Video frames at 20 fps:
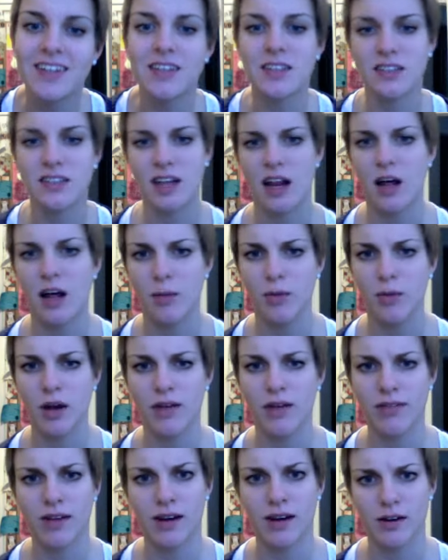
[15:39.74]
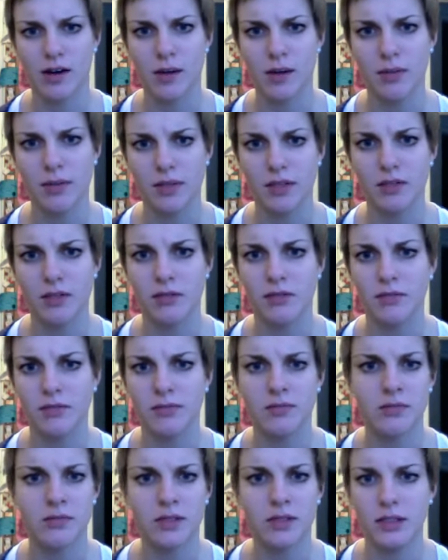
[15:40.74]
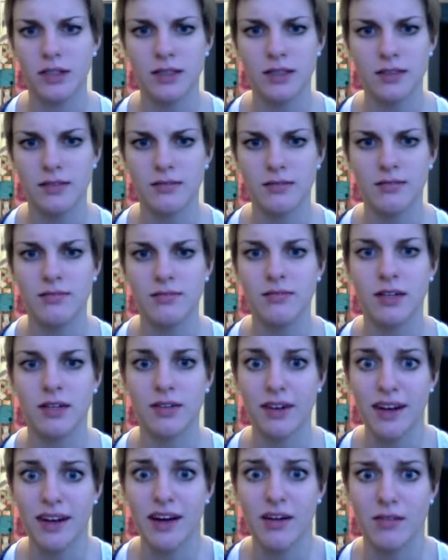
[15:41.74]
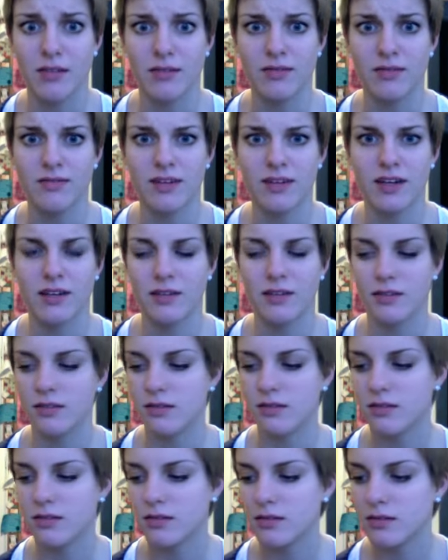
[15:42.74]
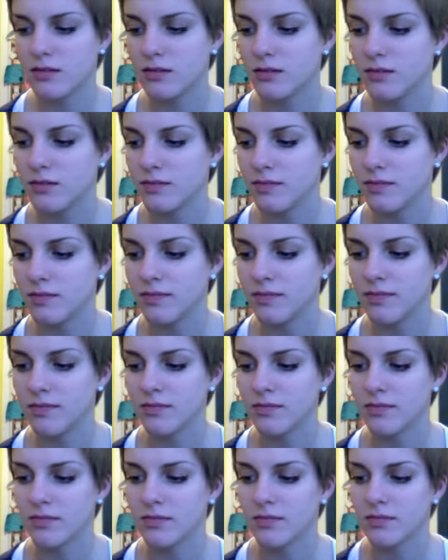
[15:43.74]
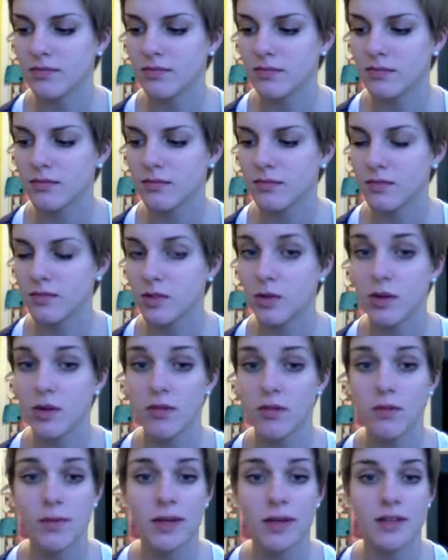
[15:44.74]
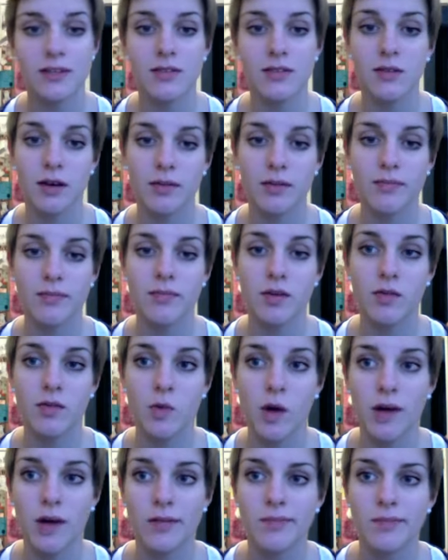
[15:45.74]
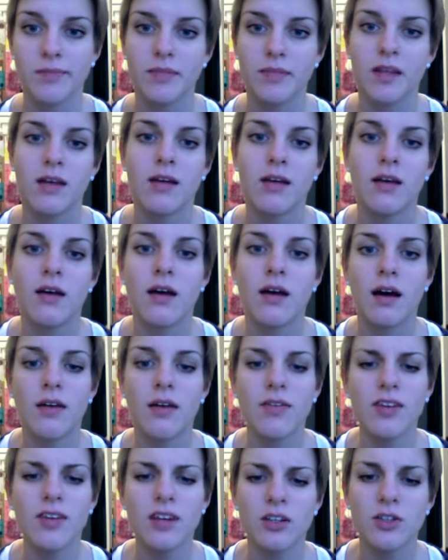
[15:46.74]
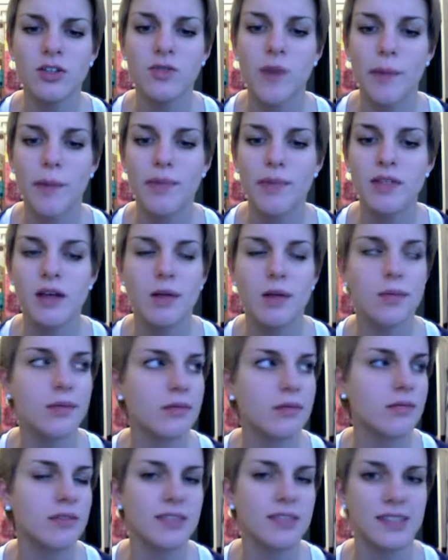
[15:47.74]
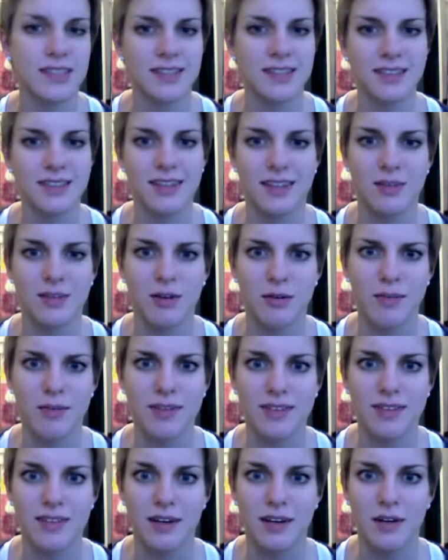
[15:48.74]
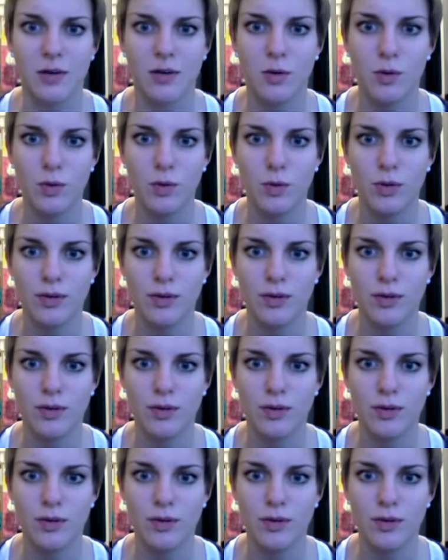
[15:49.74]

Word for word: does not help when I have a lot of crap to do. Really doesn't. Like right now. Mm-hmm. Hmm. 23 minutes. Okay, maybe a while. I feel like I should wrap this up because it's like 20 minutes long. Ooh